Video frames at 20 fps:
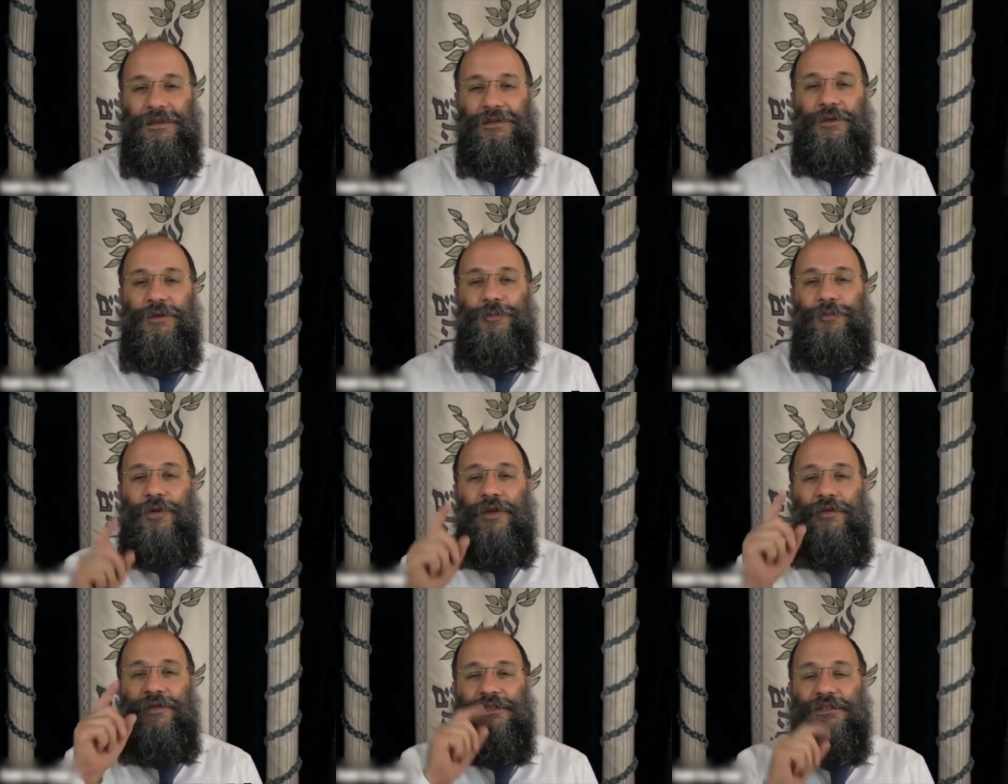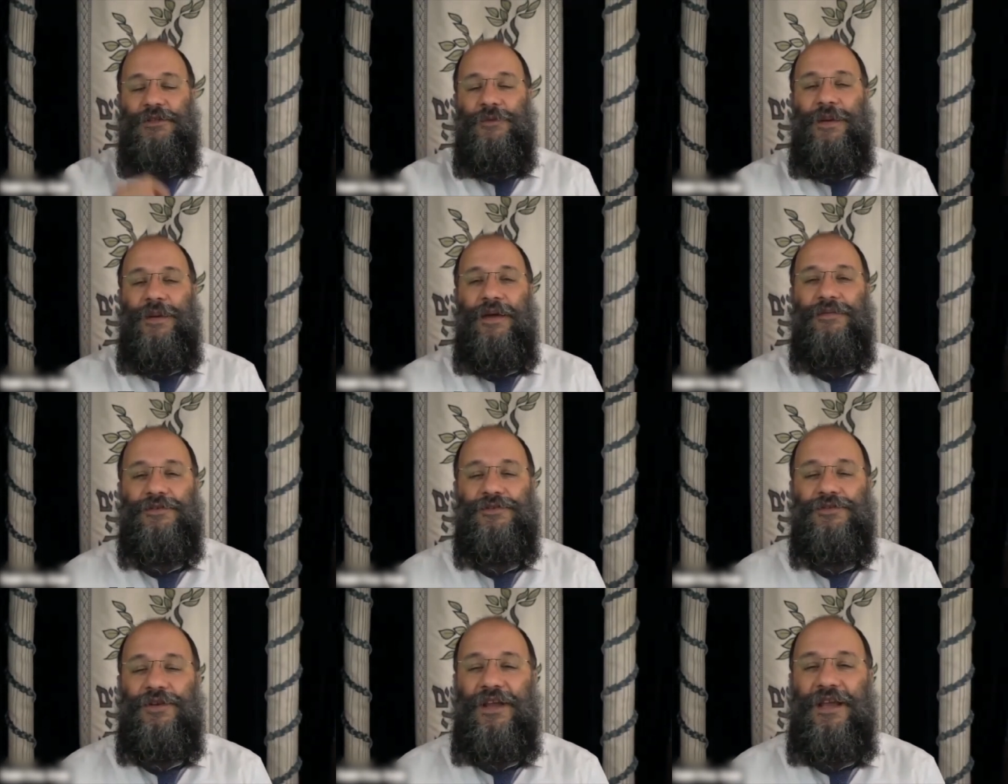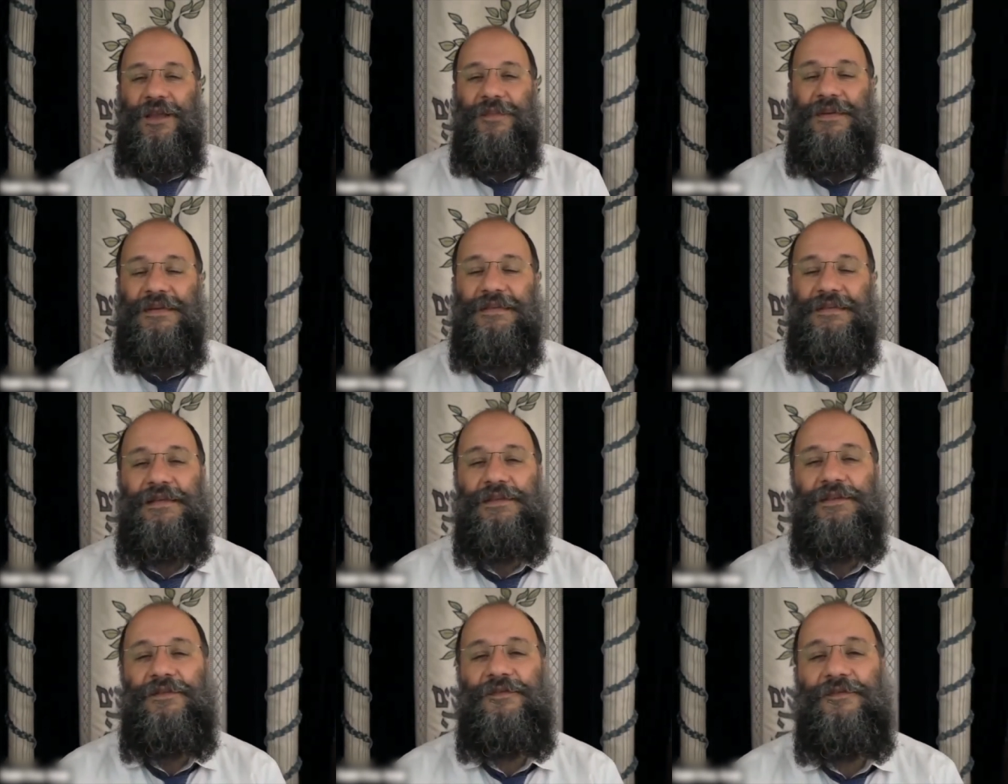The previous Lubavitcher Rebbe
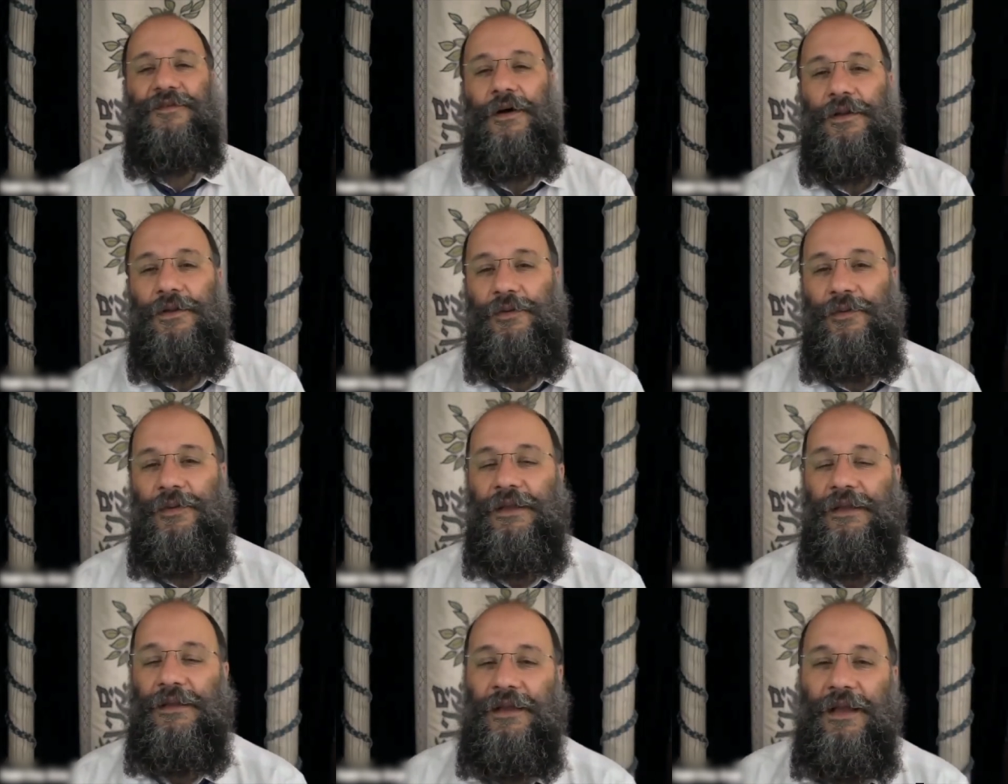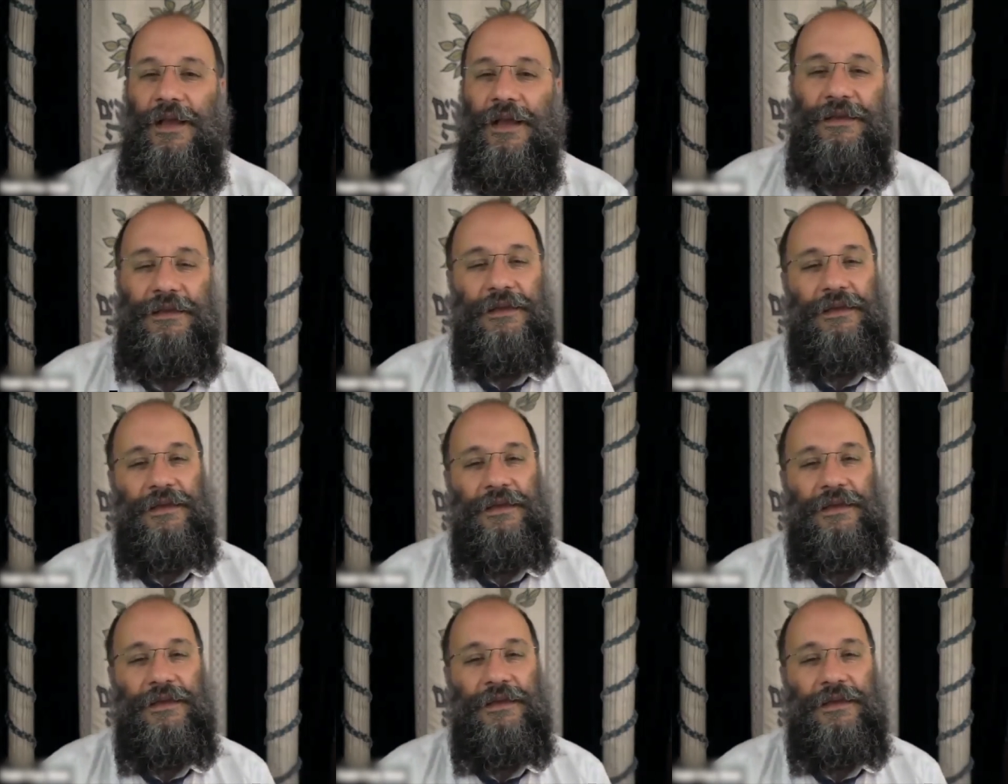said the following line,